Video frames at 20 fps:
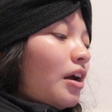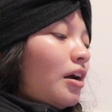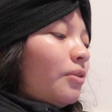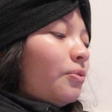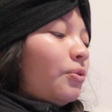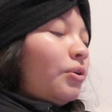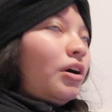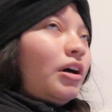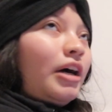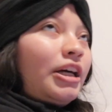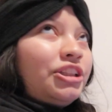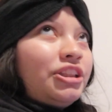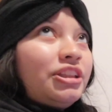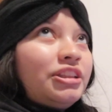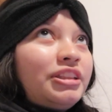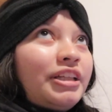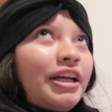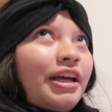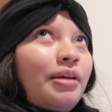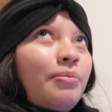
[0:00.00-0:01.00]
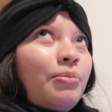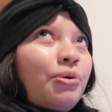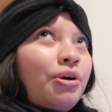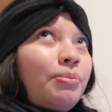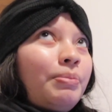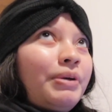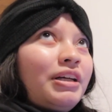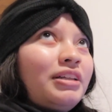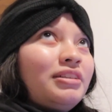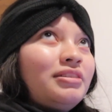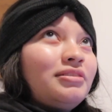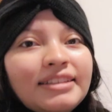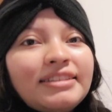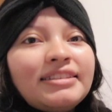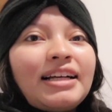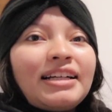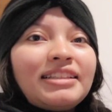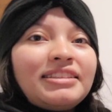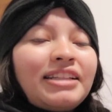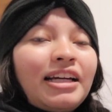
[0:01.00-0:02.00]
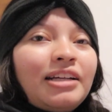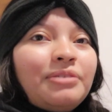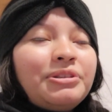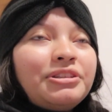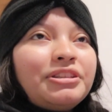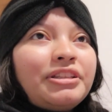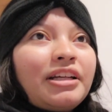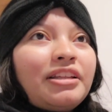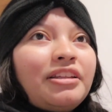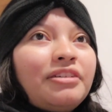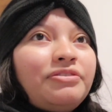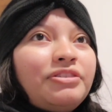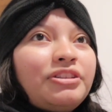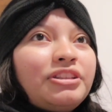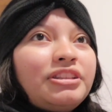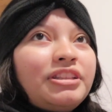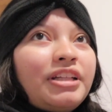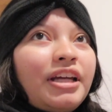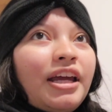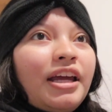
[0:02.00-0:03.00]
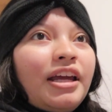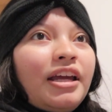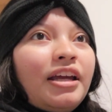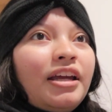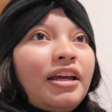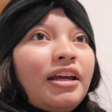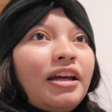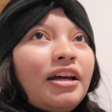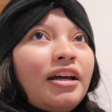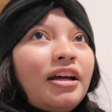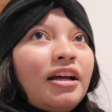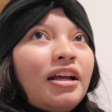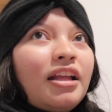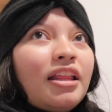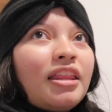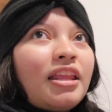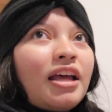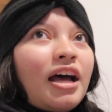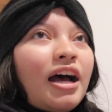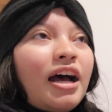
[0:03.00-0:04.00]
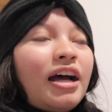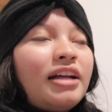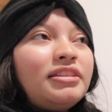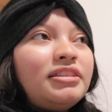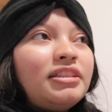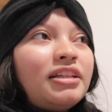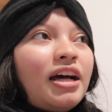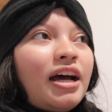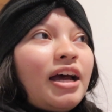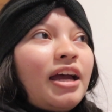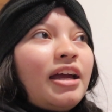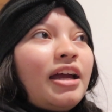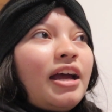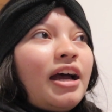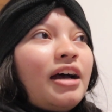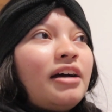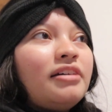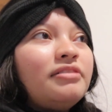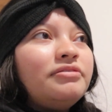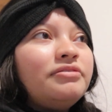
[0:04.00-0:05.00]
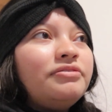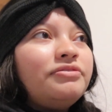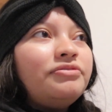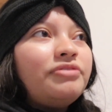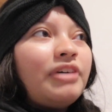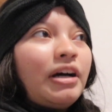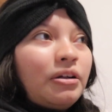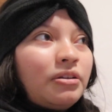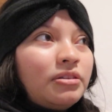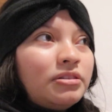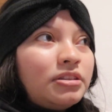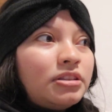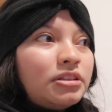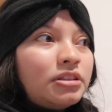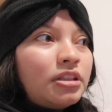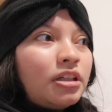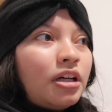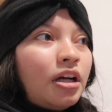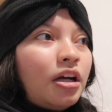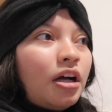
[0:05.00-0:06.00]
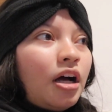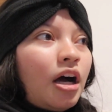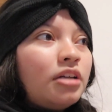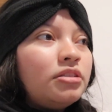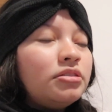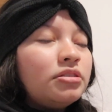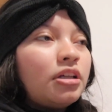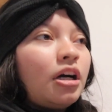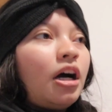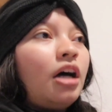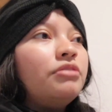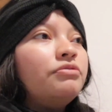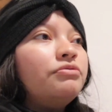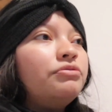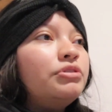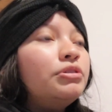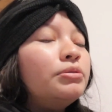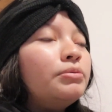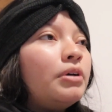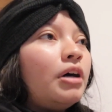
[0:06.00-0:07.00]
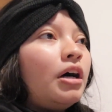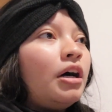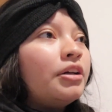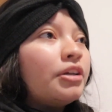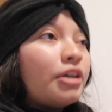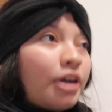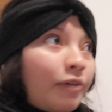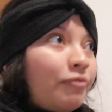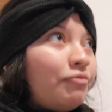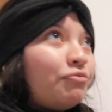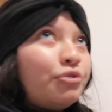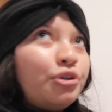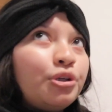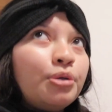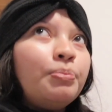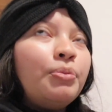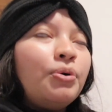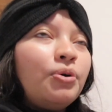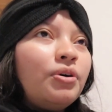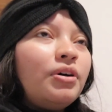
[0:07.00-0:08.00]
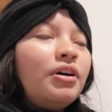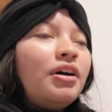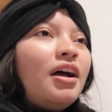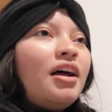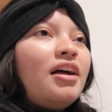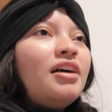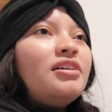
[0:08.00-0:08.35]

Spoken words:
Well, I shouldn't say anymore, because last night was like the first day that I have felt uncomfortable.